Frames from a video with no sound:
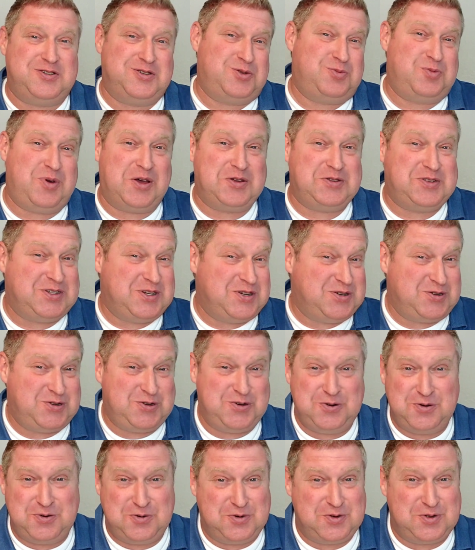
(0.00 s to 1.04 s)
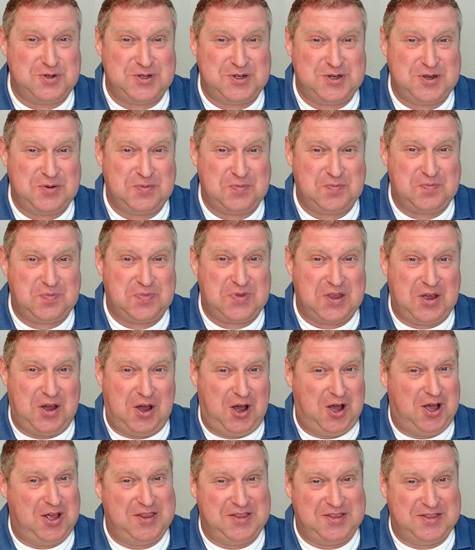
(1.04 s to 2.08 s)
your spouse's shoes
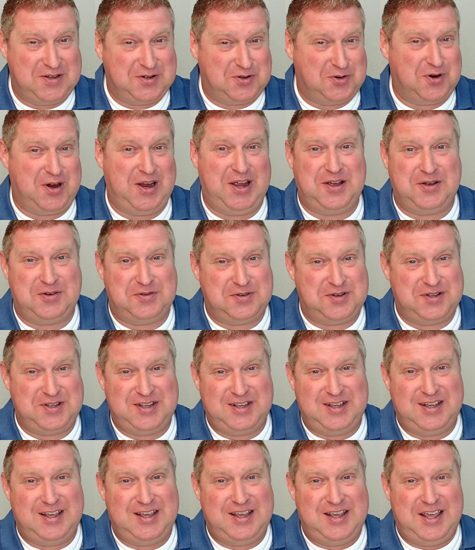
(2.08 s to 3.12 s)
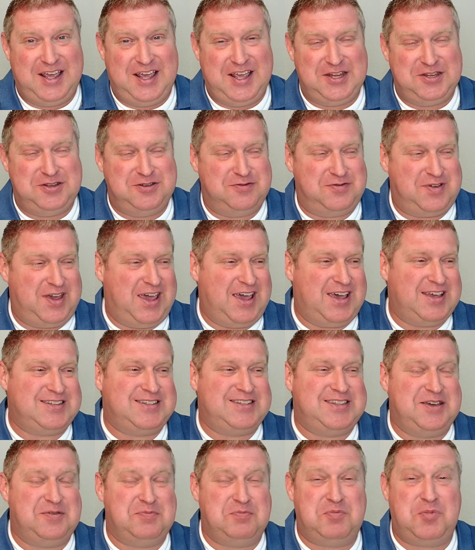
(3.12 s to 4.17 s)
on the ground and you've
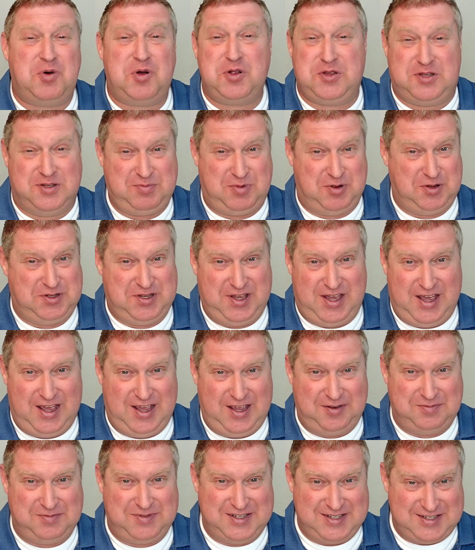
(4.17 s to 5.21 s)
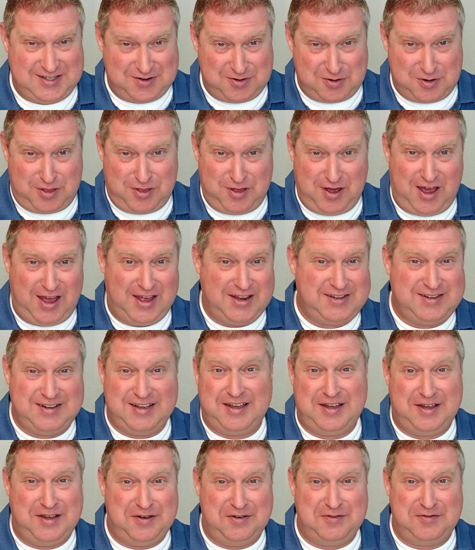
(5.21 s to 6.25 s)
asked them multiple times? Is your thought
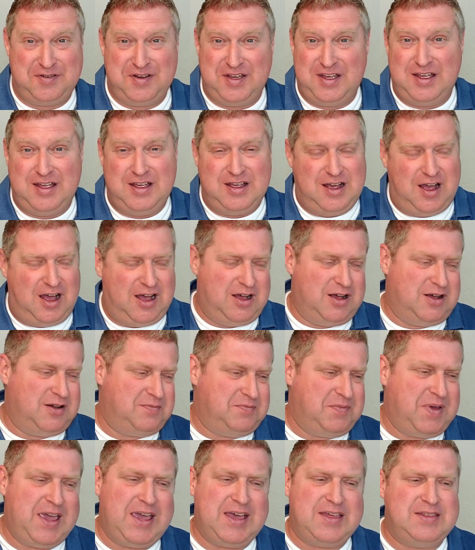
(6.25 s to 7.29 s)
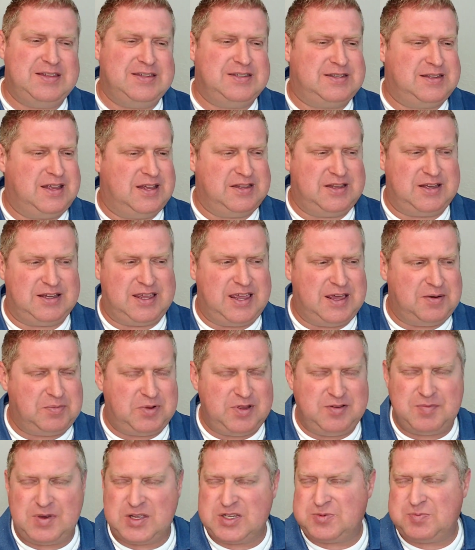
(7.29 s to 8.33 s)
of, oh man, I can't
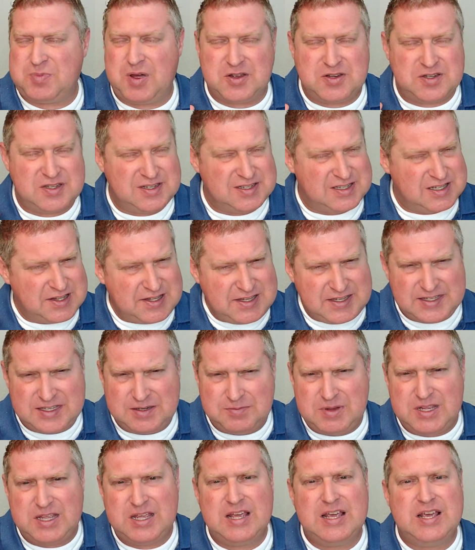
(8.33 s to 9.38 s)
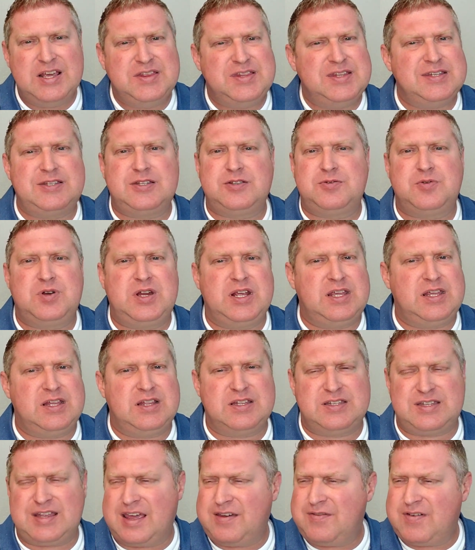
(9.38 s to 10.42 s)
believe my spouse isn't listening to me. This is
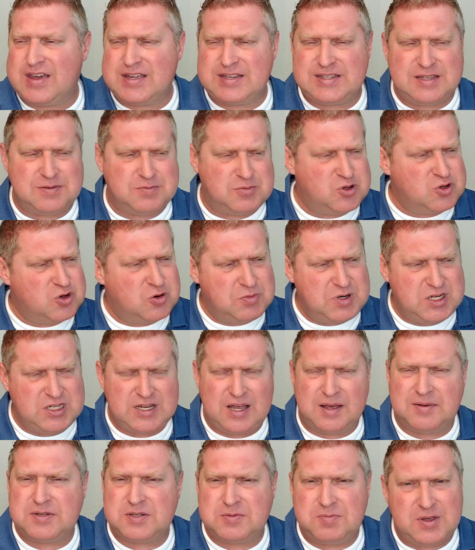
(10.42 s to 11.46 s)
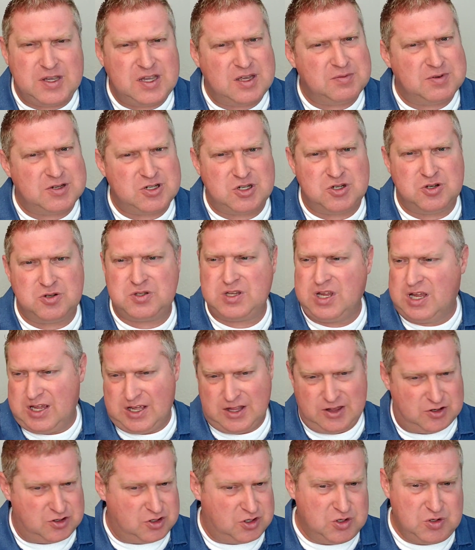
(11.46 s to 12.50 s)
ridiculous. I've asked them so many times to pick up their shoes
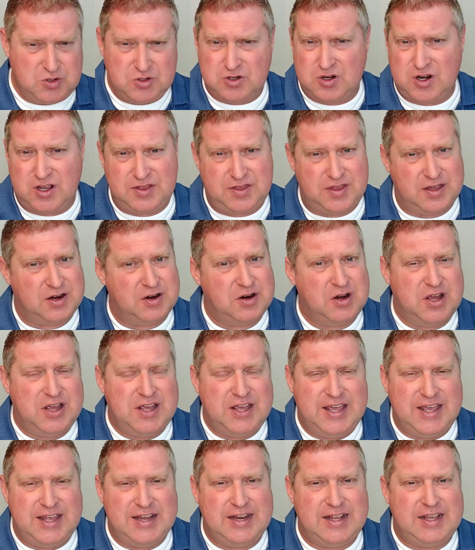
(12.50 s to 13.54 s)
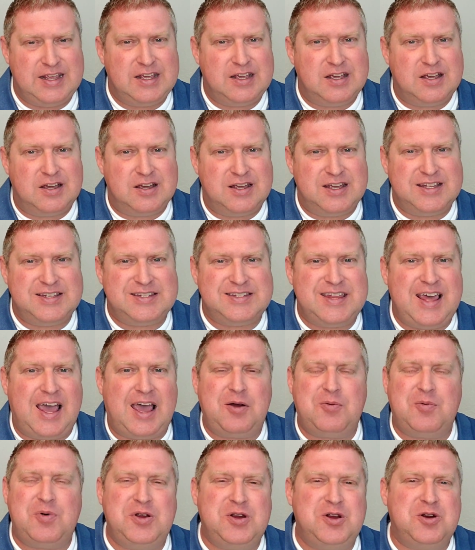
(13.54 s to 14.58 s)
and their shoes are not there. And is
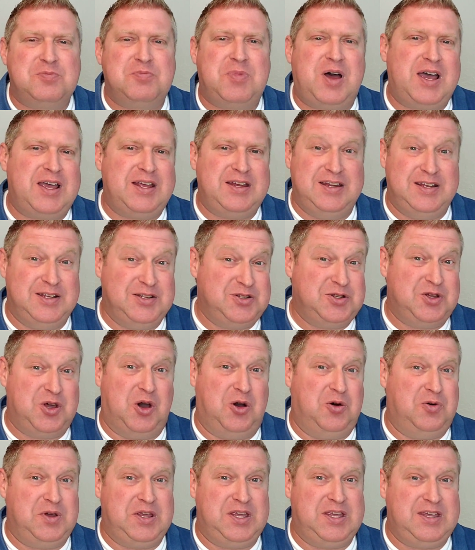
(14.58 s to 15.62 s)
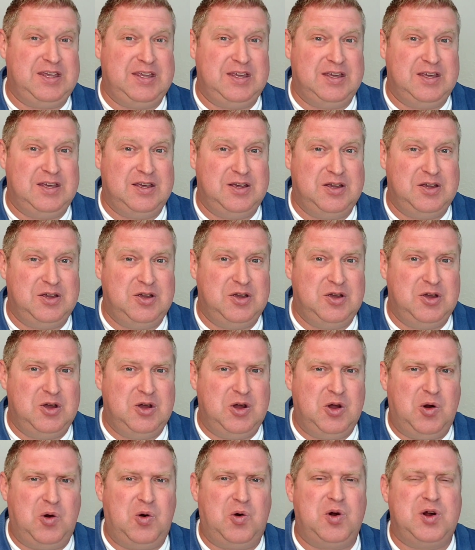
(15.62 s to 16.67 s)
that where your mind is going,
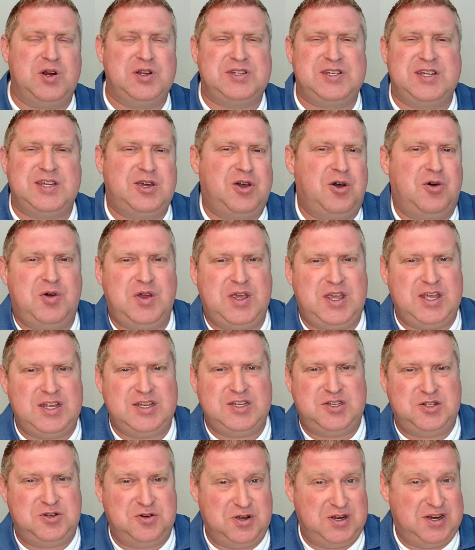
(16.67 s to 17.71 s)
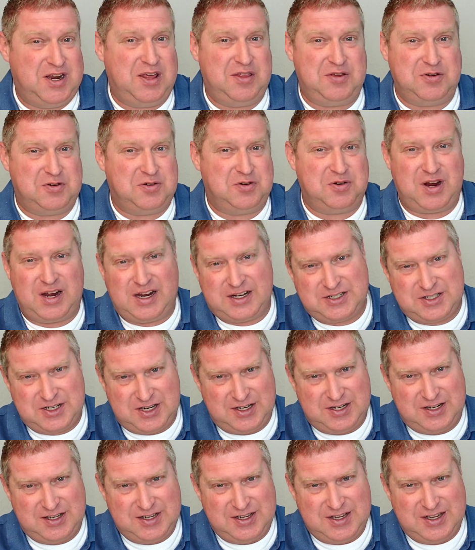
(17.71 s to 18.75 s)
or is it going into another
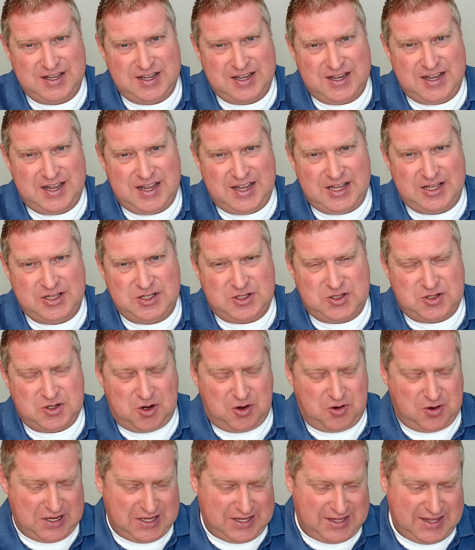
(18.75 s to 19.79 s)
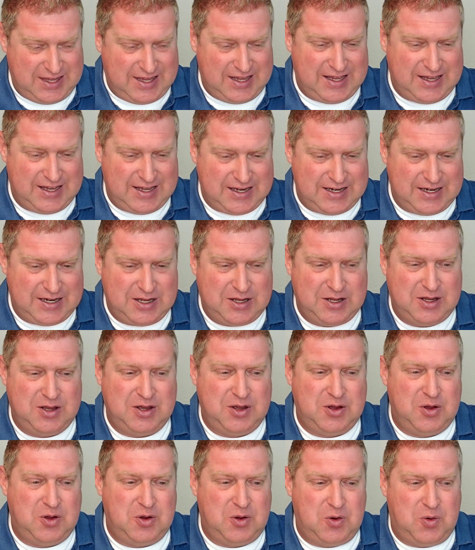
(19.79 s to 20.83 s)
direction? And so again,
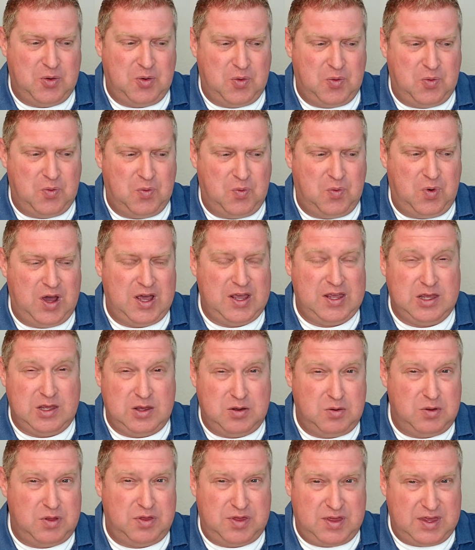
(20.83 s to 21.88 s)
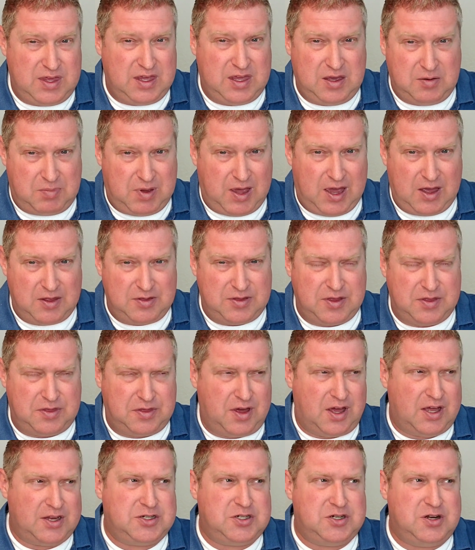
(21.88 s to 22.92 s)
what you think about, the
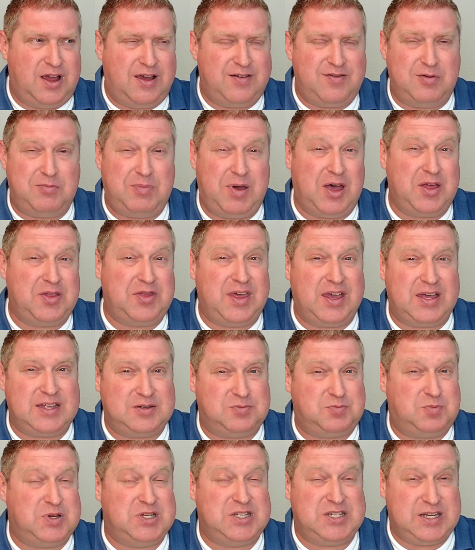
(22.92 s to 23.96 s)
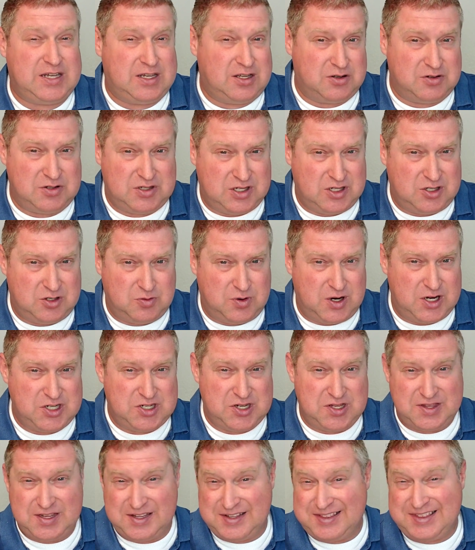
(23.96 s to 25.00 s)
thoughts you have about that particular
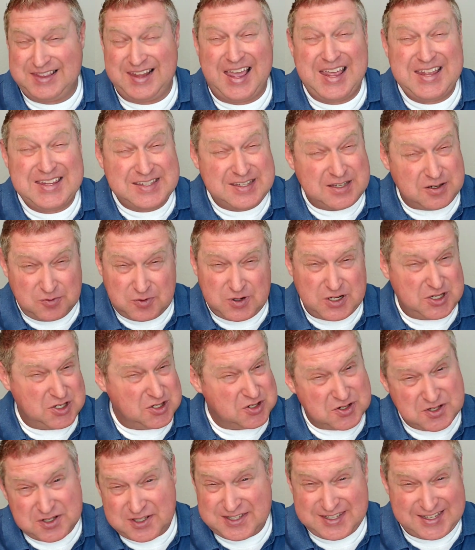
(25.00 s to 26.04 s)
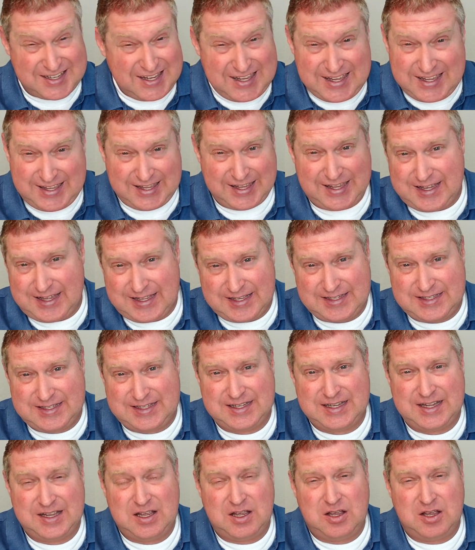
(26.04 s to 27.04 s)
situation, the lens in which you're seeing it,